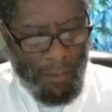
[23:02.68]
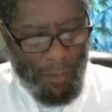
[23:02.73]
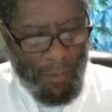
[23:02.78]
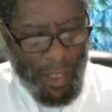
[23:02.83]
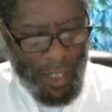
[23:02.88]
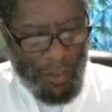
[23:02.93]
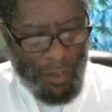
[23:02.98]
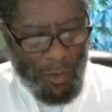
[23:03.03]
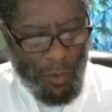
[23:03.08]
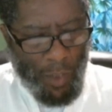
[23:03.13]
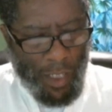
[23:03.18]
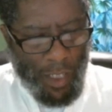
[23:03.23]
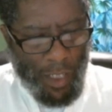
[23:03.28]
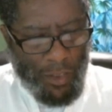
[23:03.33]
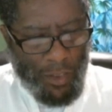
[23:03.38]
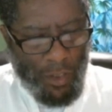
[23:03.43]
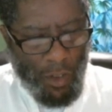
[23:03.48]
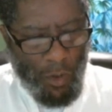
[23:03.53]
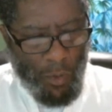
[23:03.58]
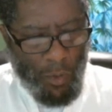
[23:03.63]
that
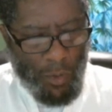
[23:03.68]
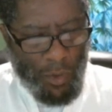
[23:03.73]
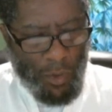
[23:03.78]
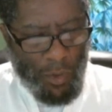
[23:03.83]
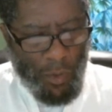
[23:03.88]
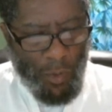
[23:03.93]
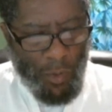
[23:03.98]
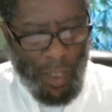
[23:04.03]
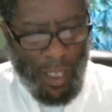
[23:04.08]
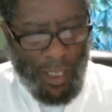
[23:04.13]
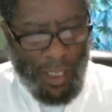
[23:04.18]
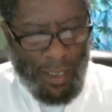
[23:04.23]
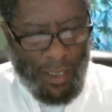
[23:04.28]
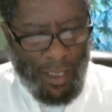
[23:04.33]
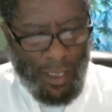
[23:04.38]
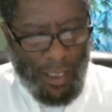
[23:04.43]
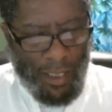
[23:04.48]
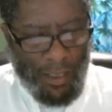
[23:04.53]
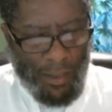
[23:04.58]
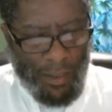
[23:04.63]
Greeks owed a great
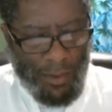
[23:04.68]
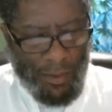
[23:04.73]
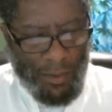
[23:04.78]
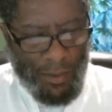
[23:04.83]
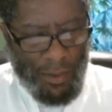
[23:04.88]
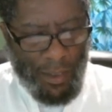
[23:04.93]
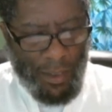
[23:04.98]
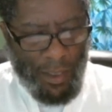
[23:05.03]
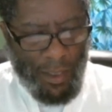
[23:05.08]
deal